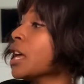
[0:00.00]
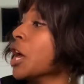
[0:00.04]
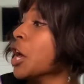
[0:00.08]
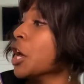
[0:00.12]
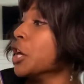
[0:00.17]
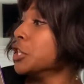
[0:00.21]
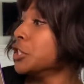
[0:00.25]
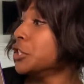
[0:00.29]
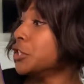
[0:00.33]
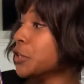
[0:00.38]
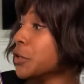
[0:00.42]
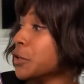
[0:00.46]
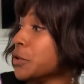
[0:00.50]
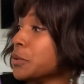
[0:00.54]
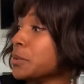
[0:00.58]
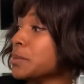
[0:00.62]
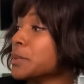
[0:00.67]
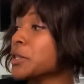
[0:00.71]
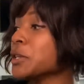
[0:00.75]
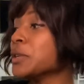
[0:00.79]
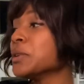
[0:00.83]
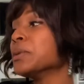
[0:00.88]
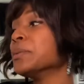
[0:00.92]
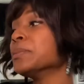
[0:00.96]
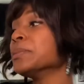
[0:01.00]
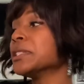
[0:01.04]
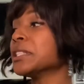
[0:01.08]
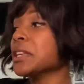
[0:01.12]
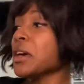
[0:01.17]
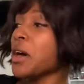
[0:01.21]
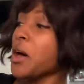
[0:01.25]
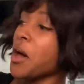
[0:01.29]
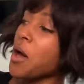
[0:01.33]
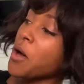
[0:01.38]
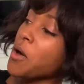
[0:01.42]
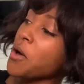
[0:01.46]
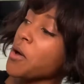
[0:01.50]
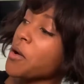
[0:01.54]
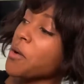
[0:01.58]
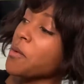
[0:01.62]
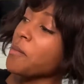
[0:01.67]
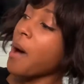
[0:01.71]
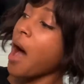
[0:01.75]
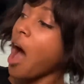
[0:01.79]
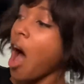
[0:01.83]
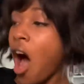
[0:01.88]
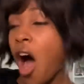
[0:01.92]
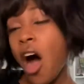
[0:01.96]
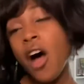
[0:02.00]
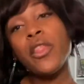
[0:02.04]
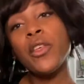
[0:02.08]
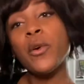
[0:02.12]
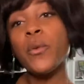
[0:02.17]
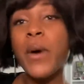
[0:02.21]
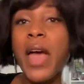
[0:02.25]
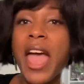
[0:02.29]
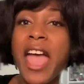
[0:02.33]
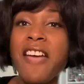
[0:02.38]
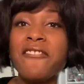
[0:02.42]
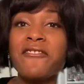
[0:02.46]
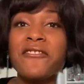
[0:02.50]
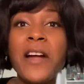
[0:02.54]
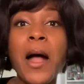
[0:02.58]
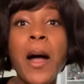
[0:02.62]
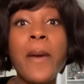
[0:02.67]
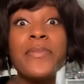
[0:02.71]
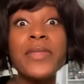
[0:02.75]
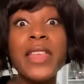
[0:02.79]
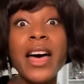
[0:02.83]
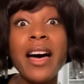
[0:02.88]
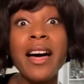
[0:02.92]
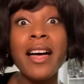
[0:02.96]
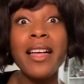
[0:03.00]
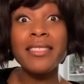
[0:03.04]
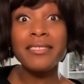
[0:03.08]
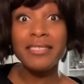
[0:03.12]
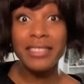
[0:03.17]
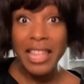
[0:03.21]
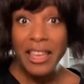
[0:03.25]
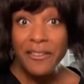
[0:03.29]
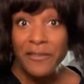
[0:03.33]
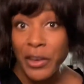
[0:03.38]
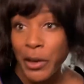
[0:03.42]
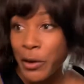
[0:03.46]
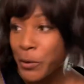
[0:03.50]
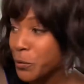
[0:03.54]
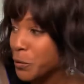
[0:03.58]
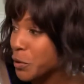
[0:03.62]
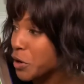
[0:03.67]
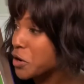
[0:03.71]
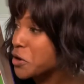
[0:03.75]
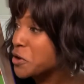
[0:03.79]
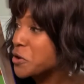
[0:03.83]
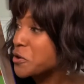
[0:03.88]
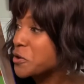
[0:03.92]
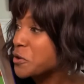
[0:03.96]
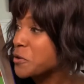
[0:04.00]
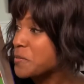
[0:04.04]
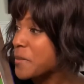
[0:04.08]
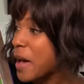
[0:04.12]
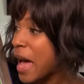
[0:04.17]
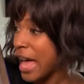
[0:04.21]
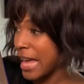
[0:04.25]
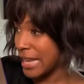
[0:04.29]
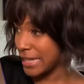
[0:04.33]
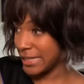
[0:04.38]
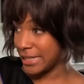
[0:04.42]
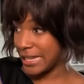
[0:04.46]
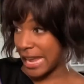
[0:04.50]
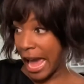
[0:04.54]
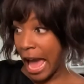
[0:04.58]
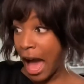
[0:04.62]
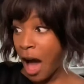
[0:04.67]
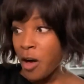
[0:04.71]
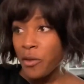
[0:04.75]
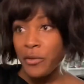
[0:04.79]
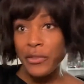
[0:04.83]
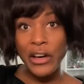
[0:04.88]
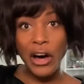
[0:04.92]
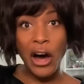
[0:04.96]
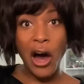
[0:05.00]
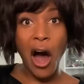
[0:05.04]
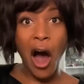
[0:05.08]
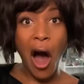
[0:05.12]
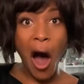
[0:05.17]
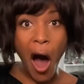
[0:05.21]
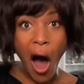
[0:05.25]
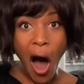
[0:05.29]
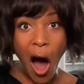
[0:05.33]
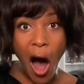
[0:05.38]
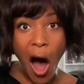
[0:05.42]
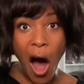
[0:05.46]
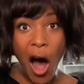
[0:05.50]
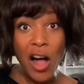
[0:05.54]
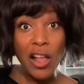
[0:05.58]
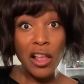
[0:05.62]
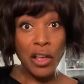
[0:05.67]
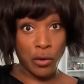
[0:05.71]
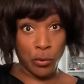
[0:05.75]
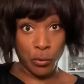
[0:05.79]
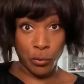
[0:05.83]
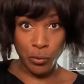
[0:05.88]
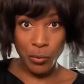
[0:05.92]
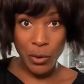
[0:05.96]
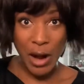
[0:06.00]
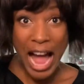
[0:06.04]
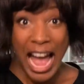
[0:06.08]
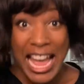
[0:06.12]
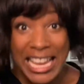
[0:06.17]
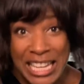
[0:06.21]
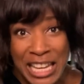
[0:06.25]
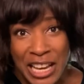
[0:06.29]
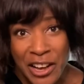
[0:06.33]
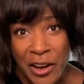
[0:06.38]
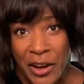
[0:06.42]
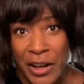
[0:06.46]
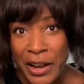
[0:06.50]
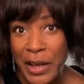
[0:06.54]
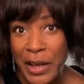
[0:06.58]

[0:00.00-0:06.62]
Zoom, zoom, zoom, all the way from the living room, down the hall, riding on a